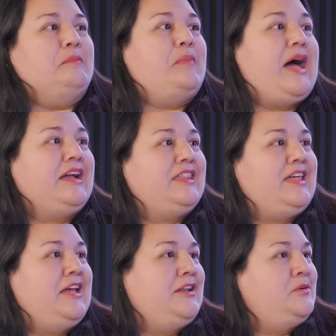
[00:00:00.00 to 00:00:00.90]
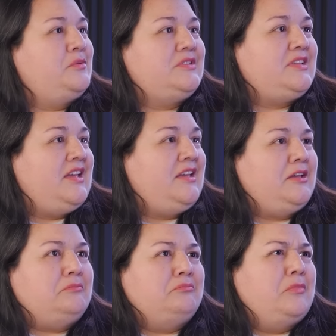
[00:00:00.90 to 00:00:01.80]
back then it was
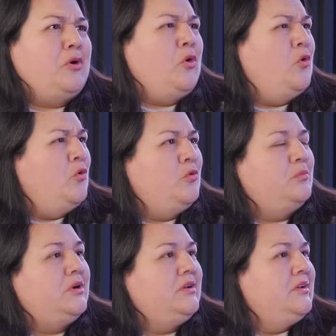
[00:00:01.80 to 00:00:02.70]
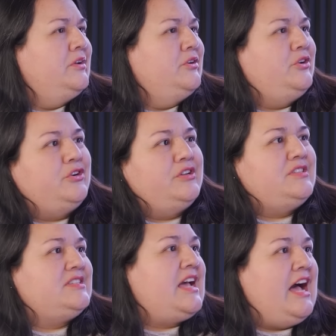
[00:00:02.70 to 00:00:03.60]
a home
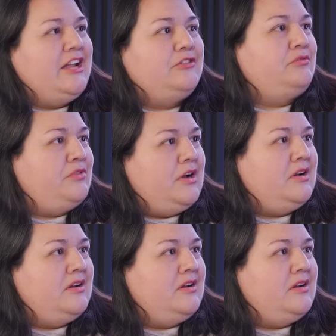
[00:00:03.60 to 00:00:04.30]
goods kind of